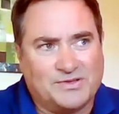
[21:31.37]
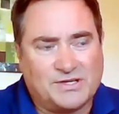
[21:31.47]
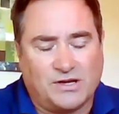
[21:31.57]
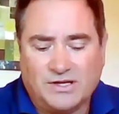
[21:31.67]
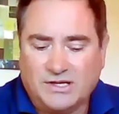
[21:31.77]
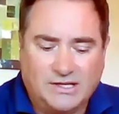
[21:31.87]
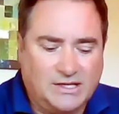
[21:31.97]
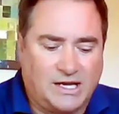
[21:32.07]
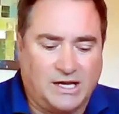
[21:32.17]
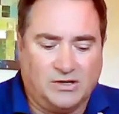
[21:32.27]
So,
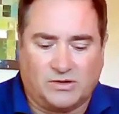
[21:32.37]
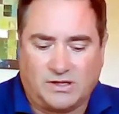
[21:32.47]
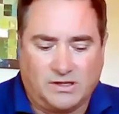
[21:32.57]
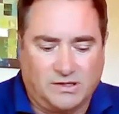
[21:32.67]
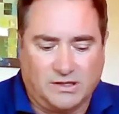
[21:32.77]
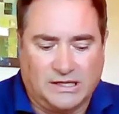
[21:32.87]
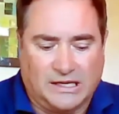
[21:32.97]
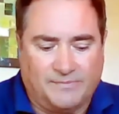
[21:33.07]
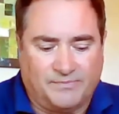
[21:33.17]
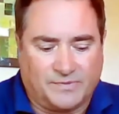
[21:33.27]
hey, look,
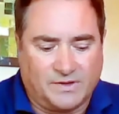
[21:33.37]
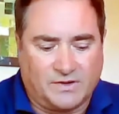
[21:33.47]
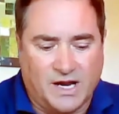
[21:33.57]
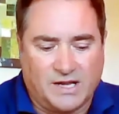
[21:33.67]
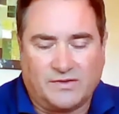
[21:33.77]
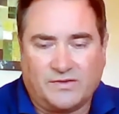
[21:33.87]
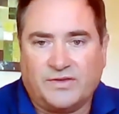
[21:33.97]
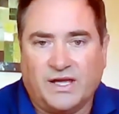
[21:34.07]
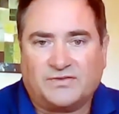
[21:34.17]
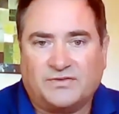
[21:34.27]
Grant,
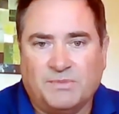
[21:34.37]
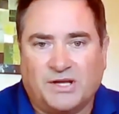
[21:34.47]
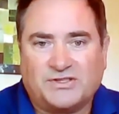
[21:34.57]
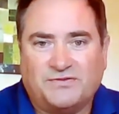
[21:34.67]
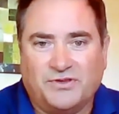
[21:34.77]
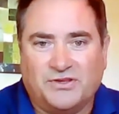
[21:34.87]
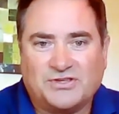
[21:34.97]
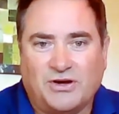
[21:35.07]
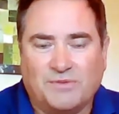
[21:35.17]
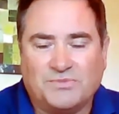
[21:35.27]
thanks very much for your
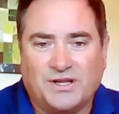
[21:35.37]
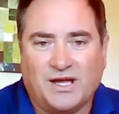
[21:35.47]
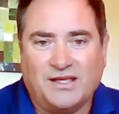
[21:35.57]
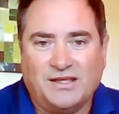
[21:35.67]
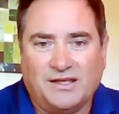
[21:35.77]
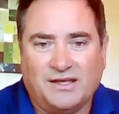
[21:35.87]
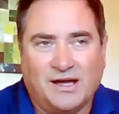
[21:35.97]
time today.